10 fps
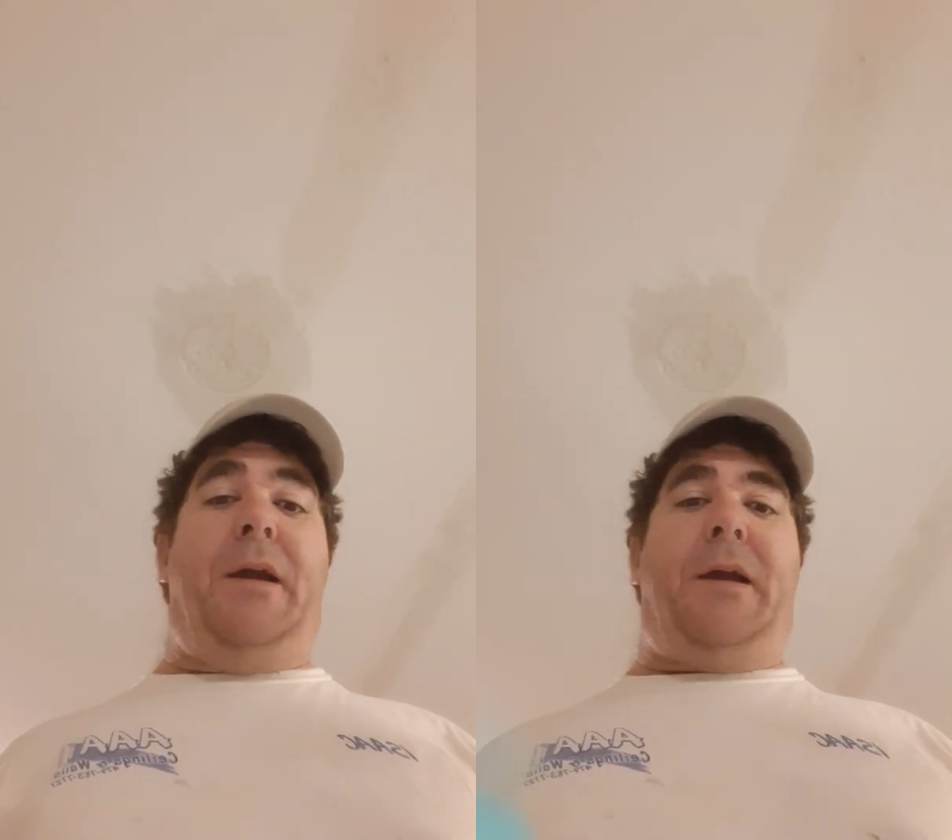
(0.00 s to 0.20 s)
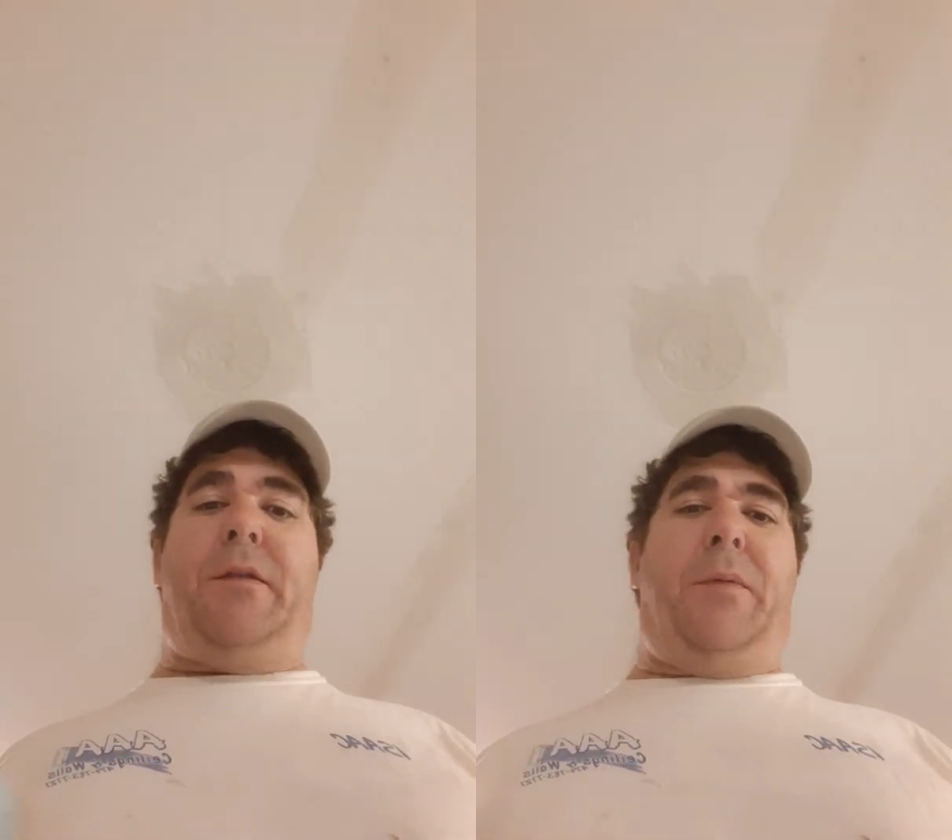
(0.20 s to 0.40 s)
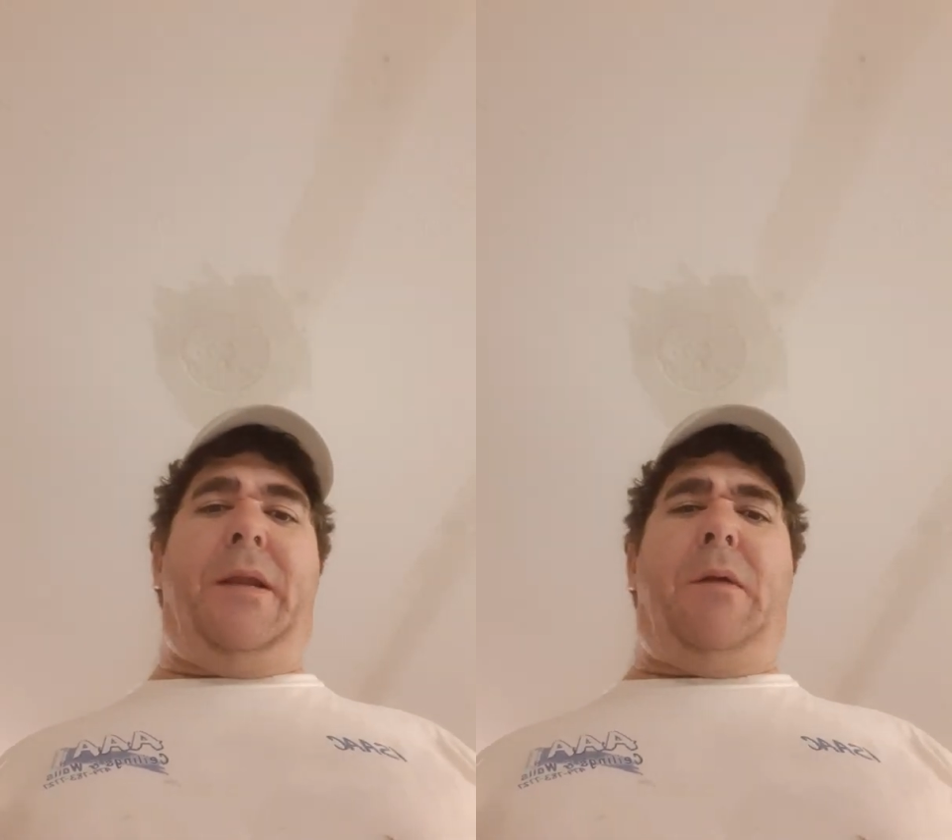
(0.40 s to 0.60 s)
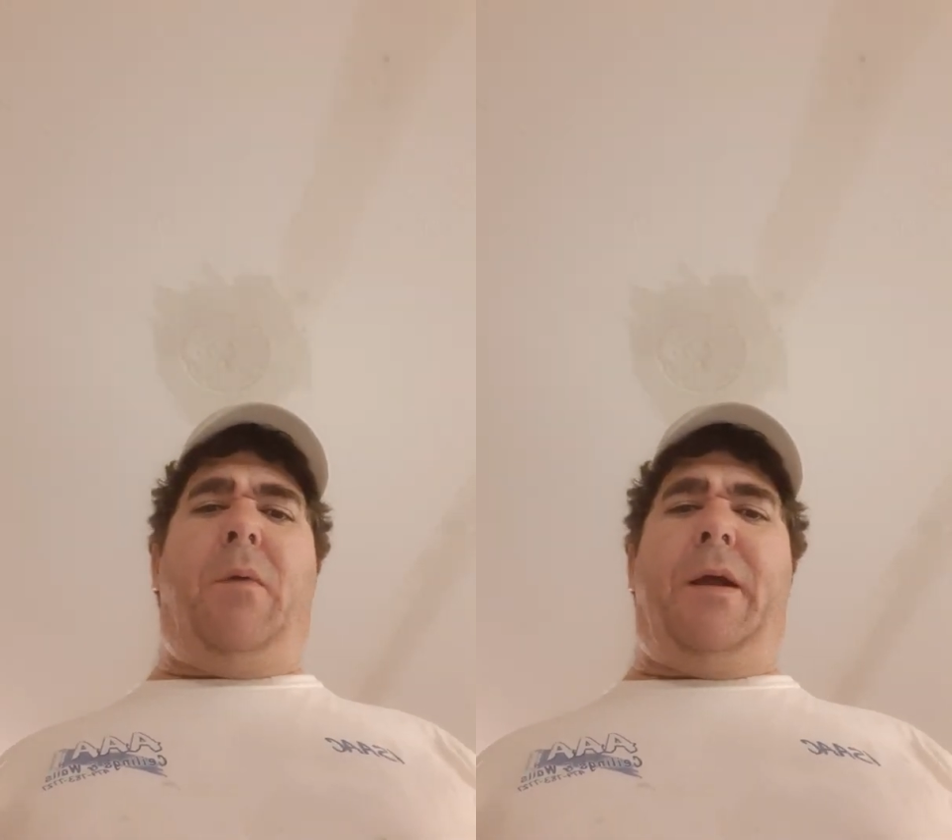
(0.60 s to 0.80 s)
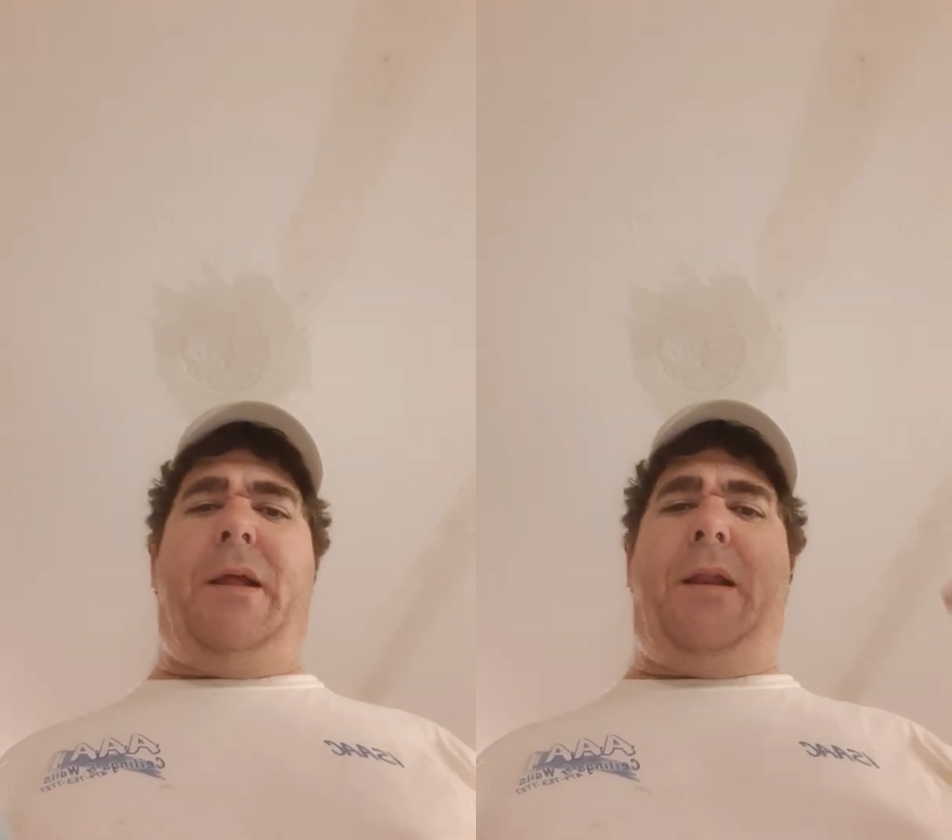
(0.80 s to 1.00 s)
because we didn't
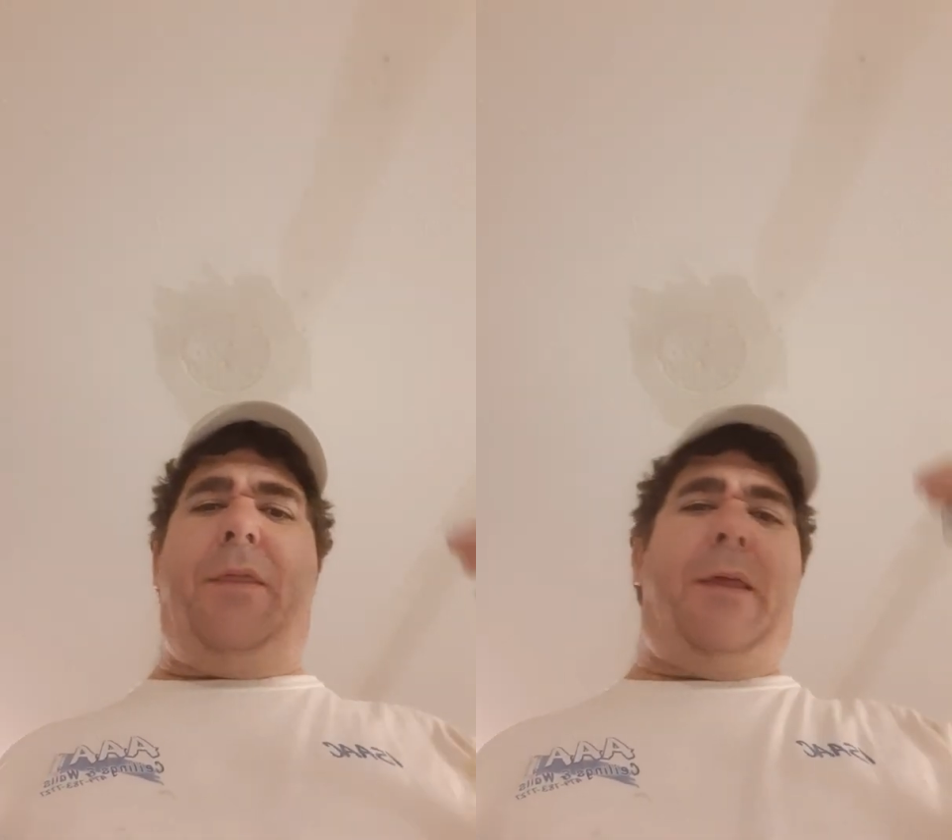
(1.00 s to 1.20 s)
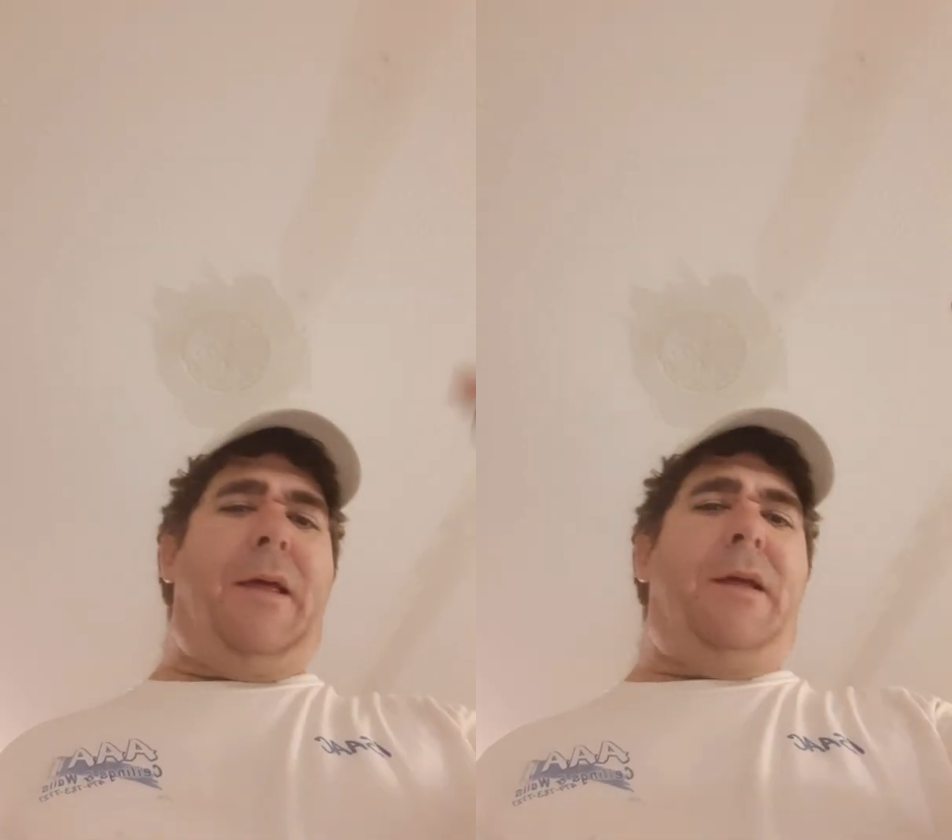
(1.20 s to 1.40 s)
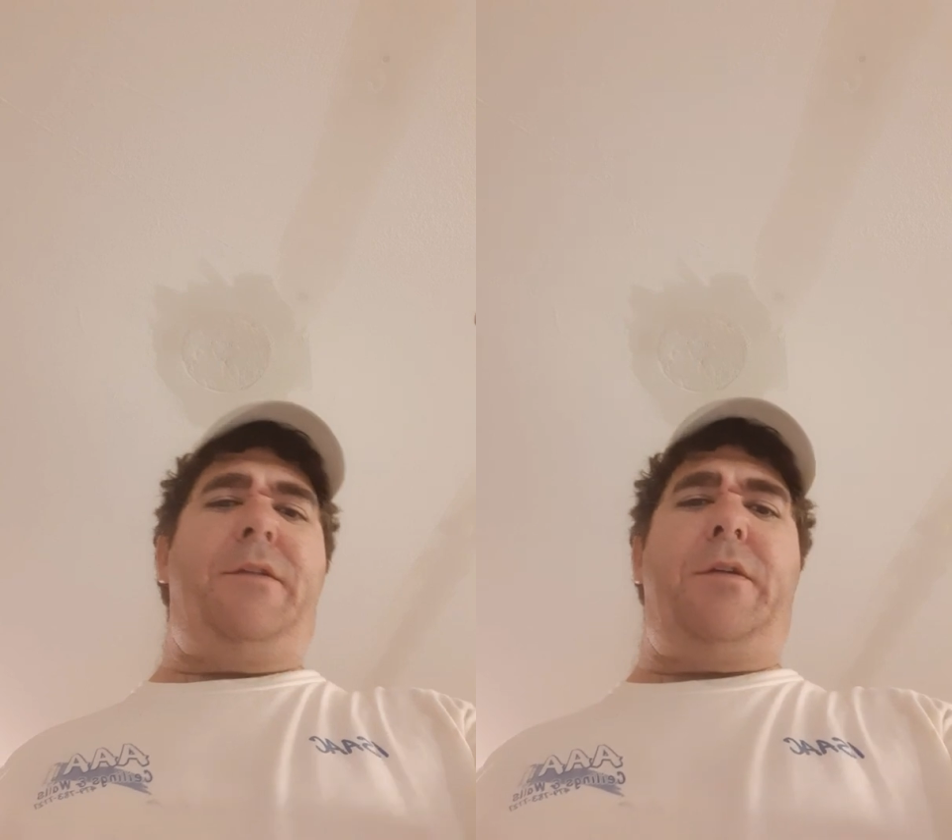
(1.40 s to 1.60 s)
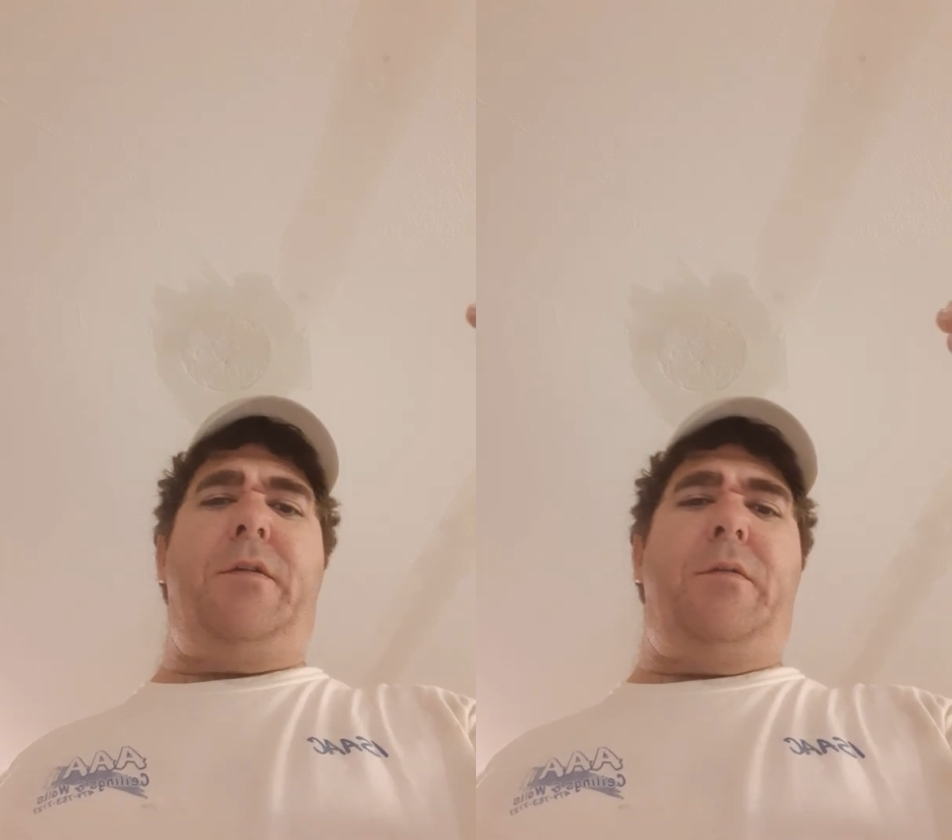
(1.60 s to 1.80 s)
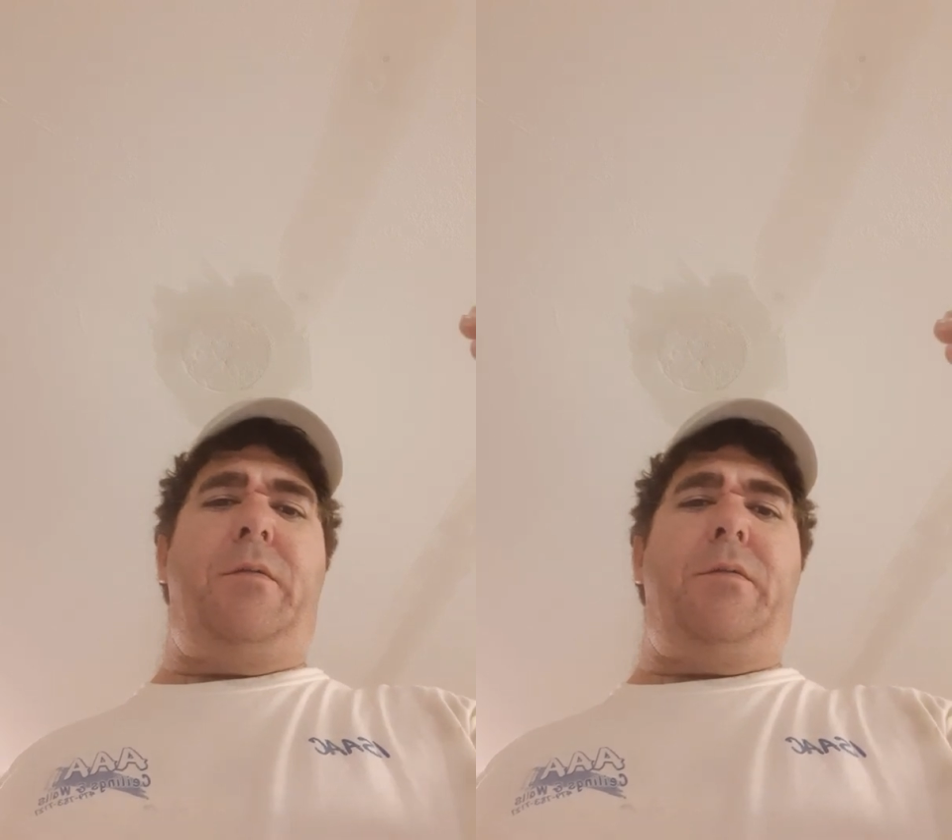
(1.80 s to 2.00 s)
want
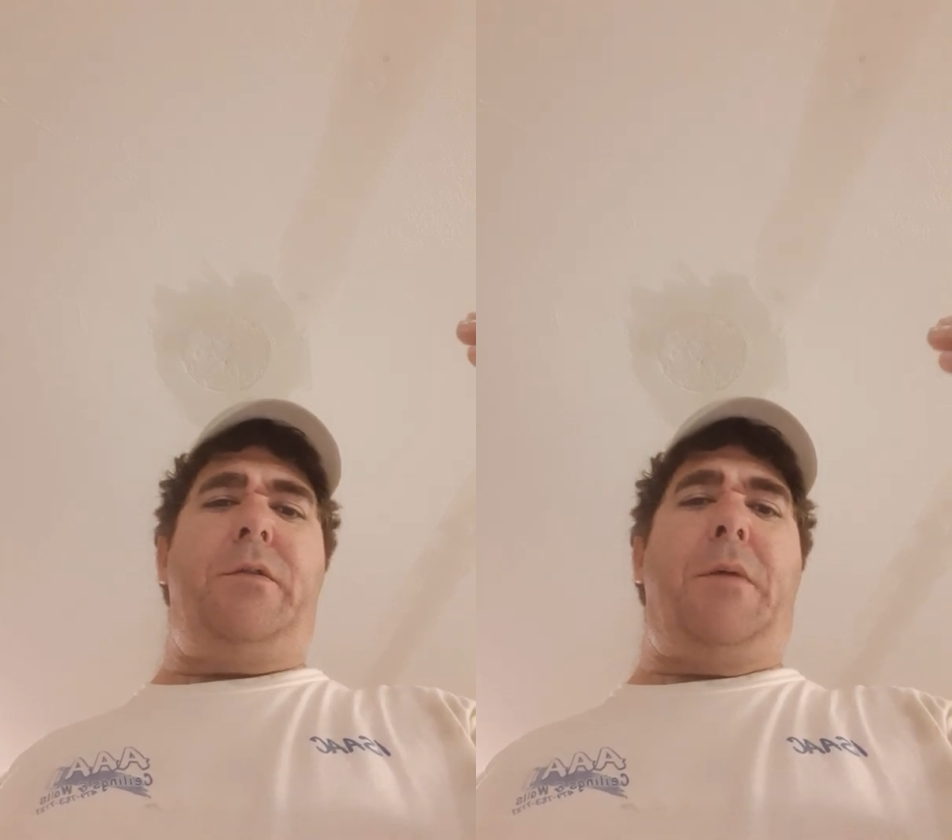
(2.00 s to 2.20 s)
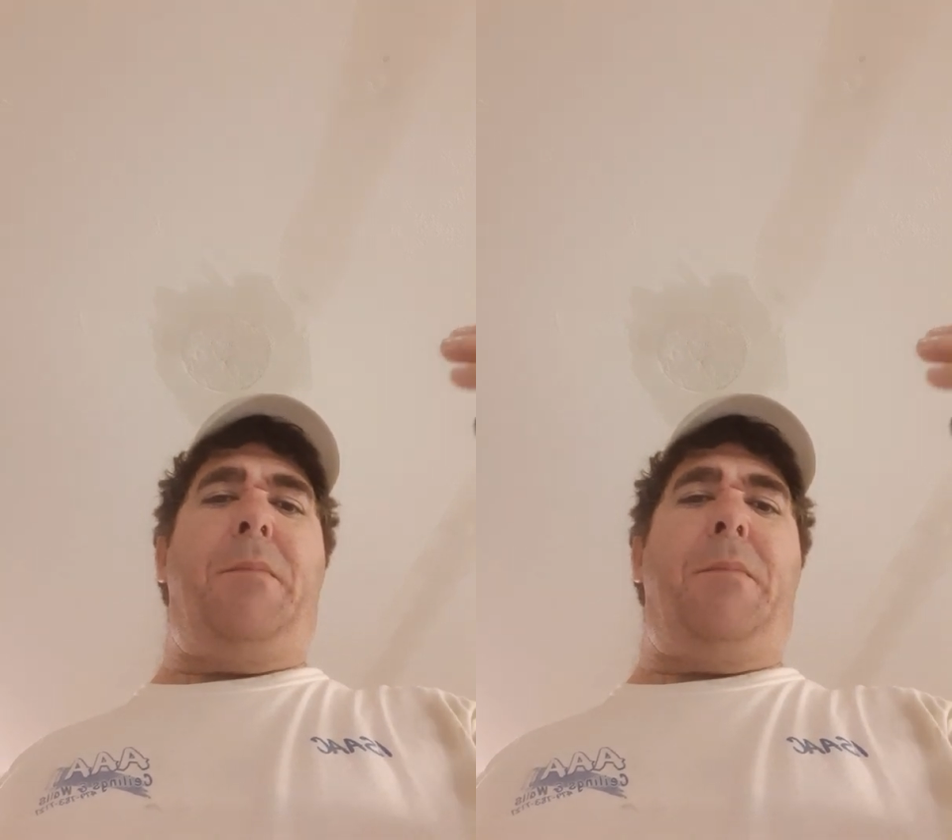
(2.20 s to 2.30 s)
the